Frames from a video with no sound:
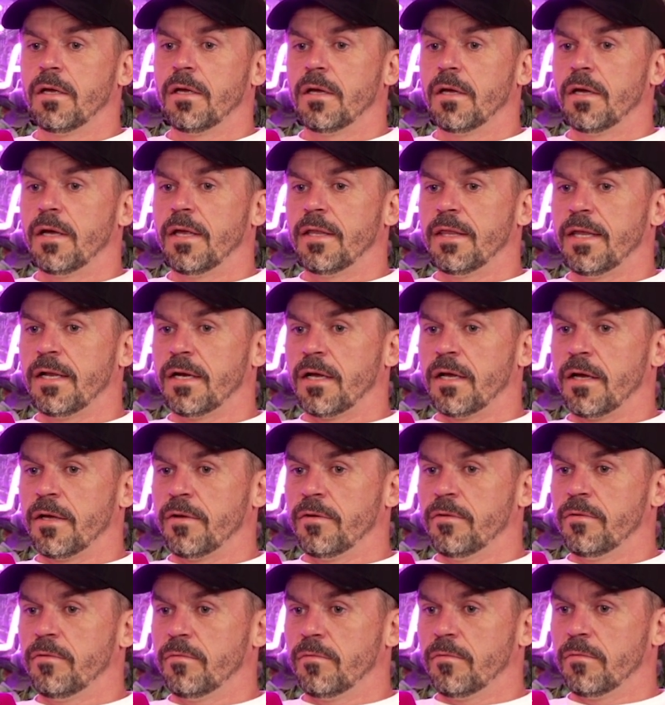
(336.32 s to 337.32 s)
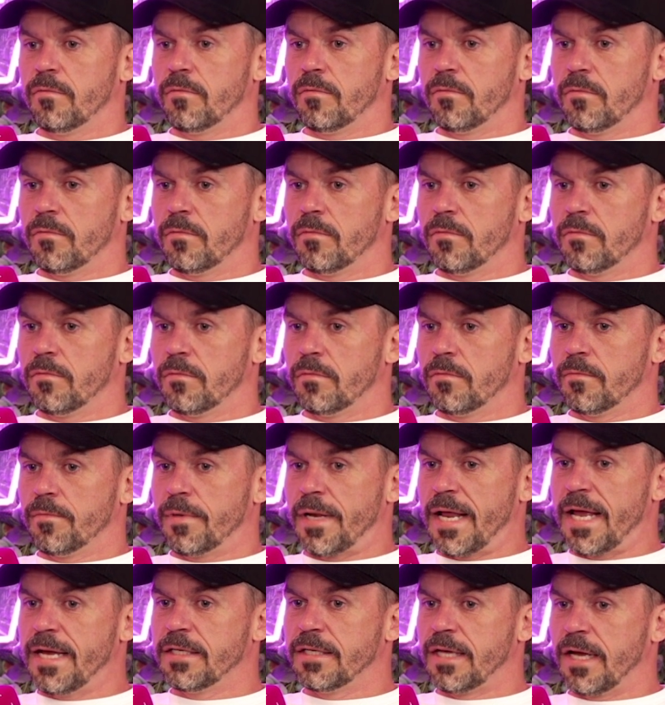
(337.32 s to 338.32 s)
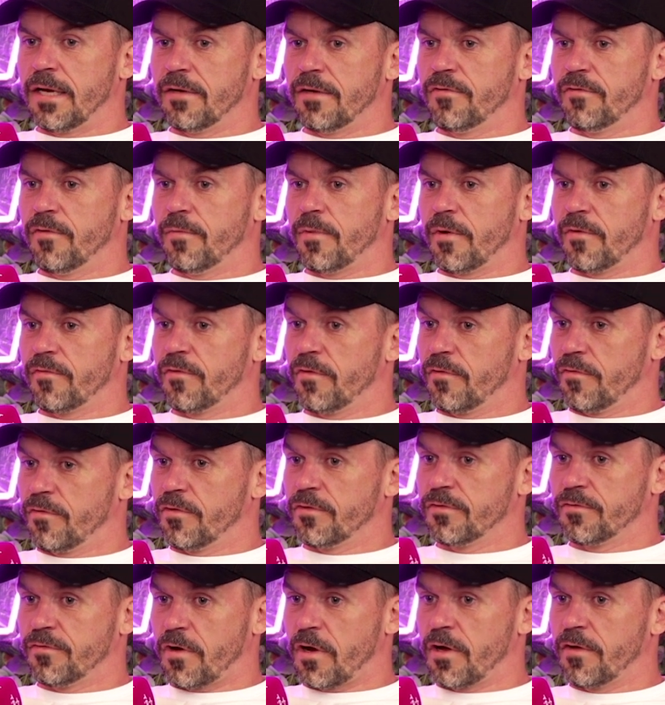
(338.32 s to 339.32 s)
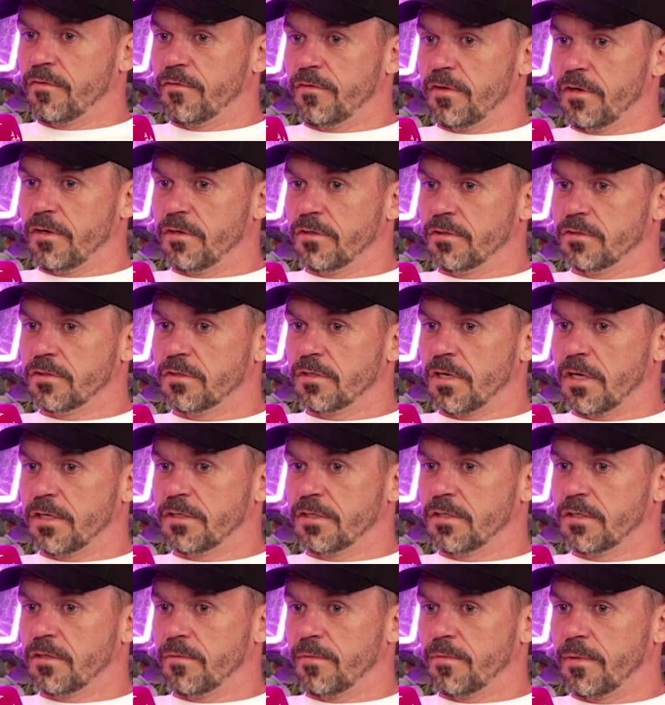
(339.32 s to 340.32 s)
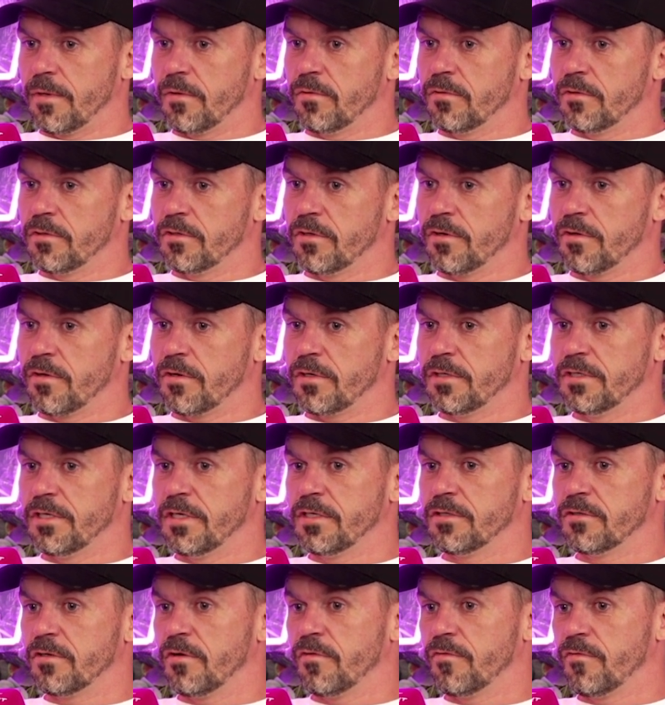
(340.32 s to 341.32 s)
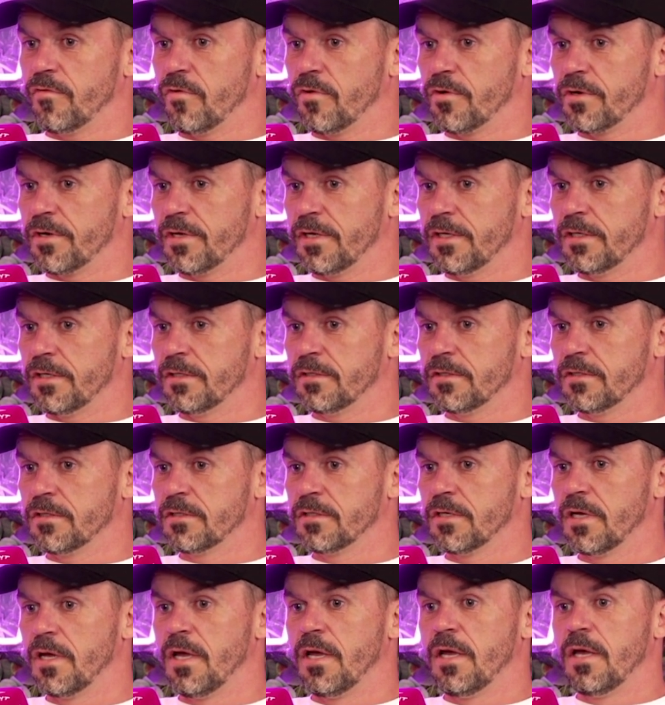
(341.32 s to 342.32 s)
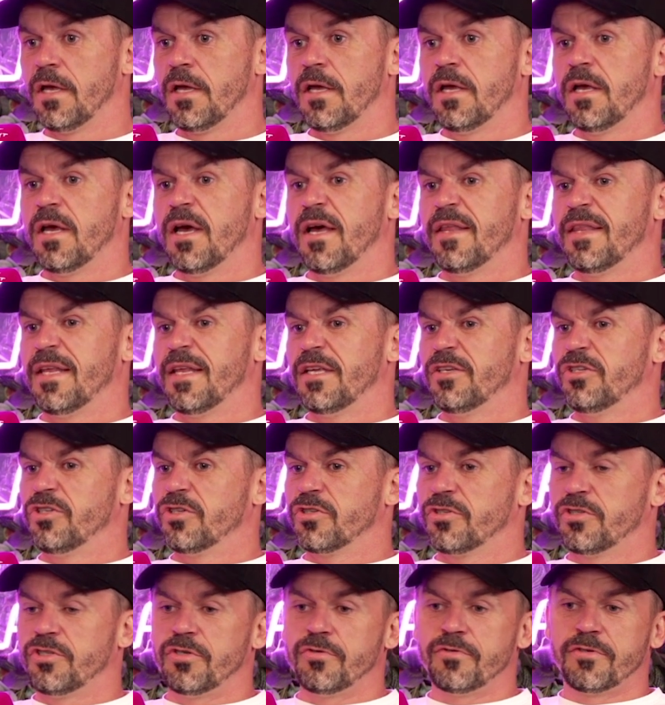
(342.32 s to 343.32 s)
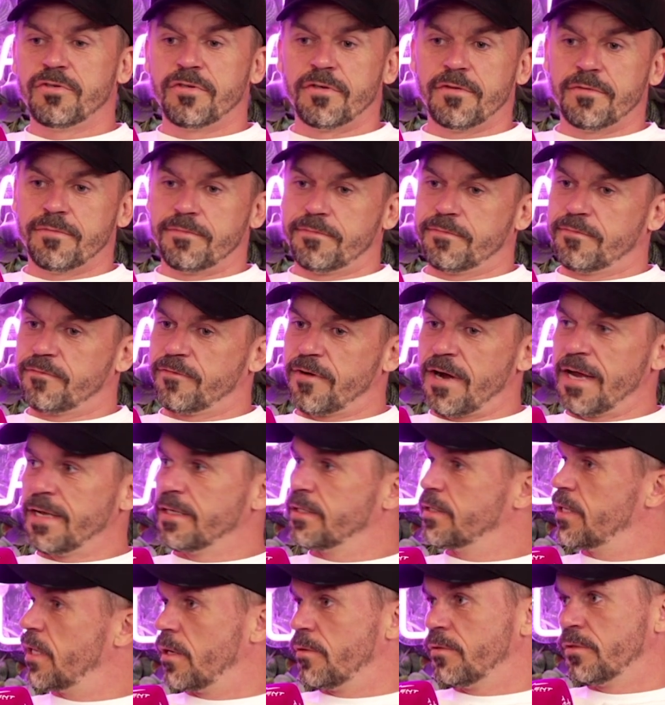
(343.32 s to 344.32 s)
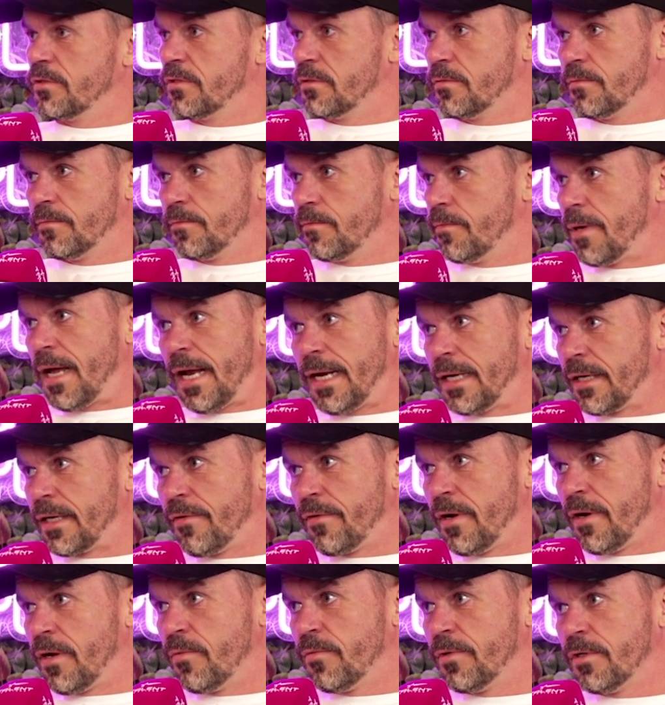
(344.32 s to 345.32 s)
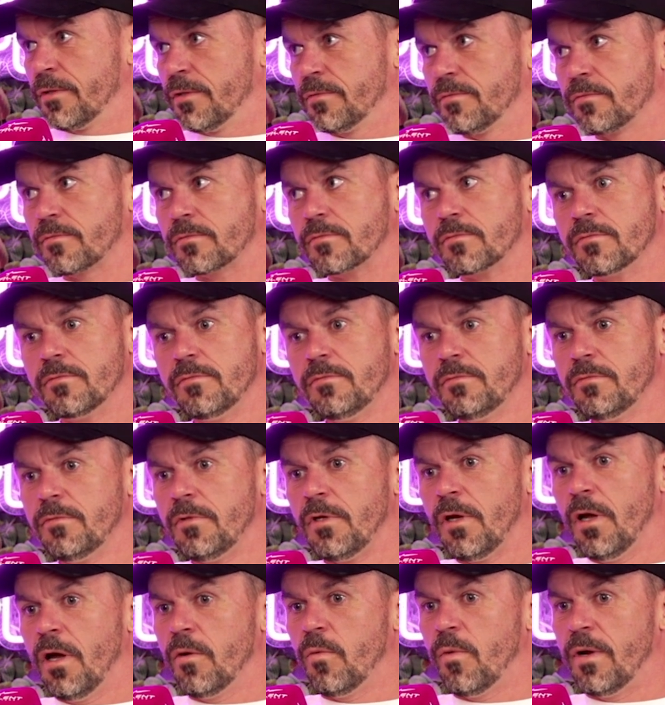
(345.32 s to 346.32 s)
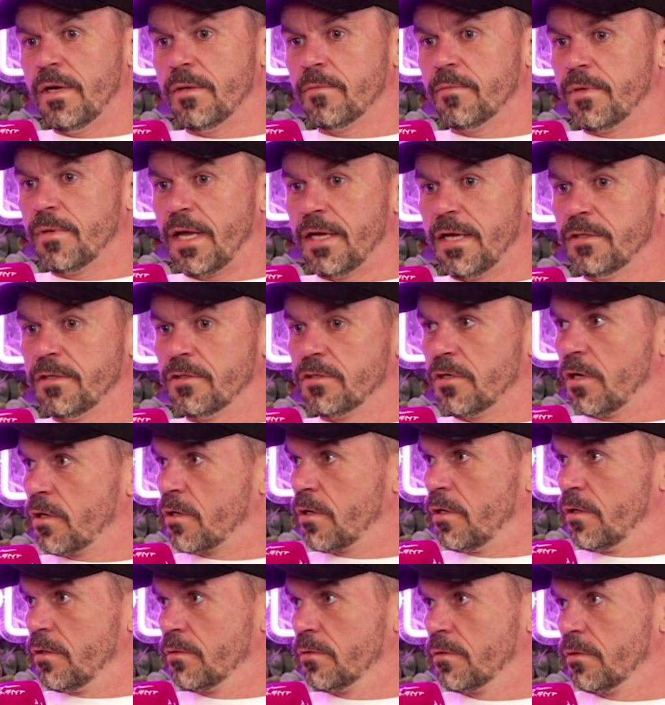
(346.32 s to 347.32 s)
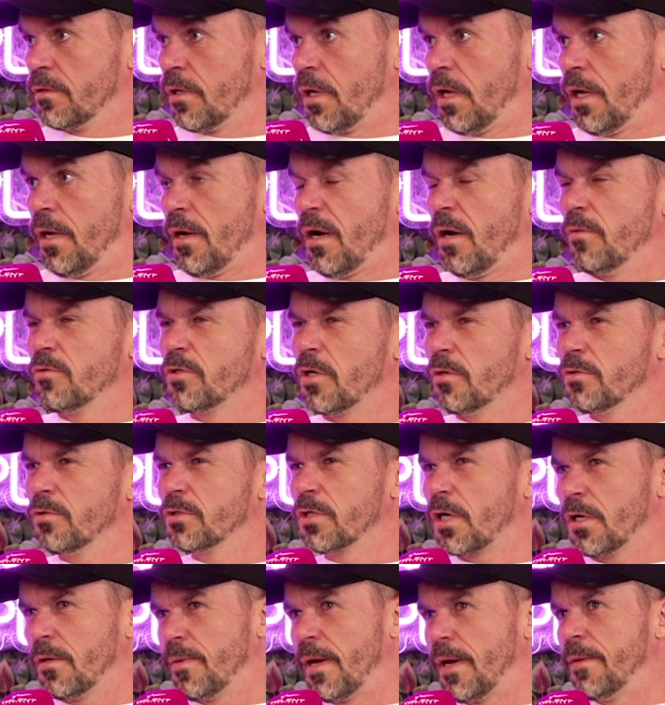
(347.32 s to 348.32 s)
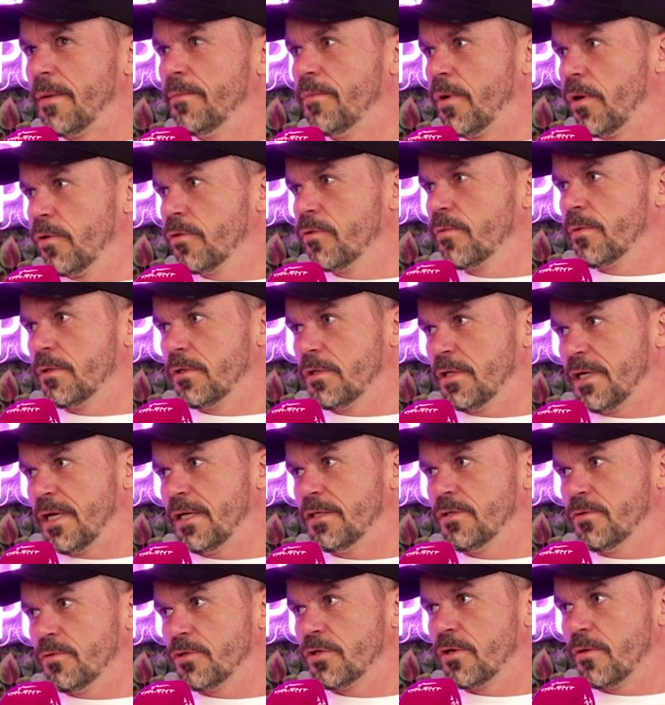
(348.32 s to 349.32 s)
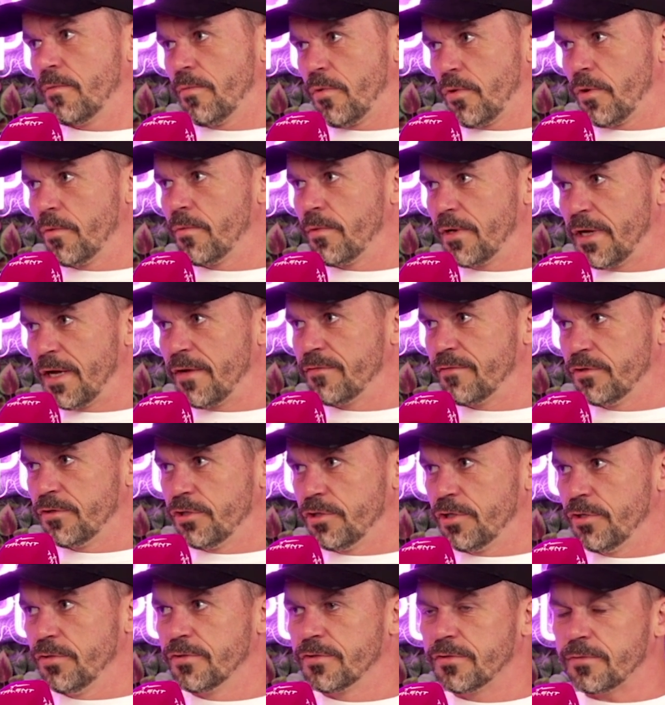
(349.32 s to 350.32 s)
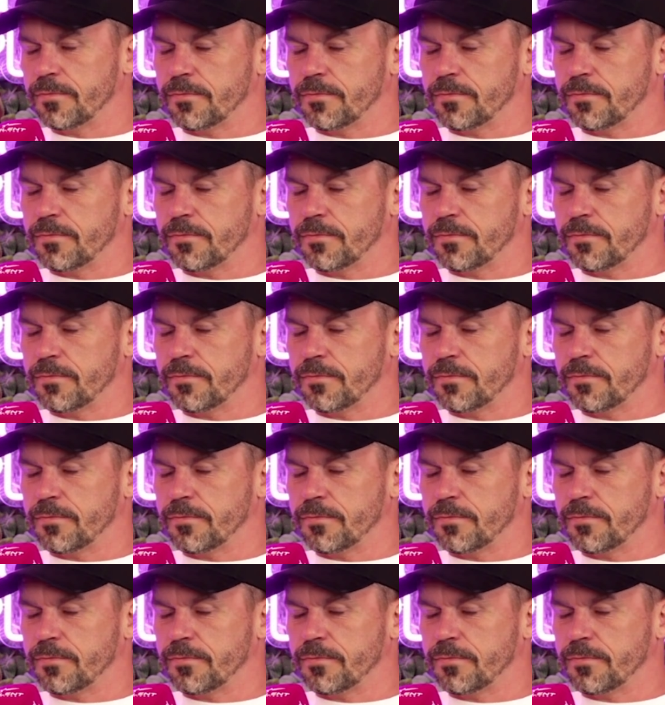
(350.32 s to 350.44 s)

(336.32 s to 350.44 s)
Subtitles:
And then I played Gaelic football for the first 5 years, like till about under 13s, under 14s. And then just due to friends that I was palling around with, I went and played soccer. I was always kind of playing both, but there gets to a certain point where you have to choose.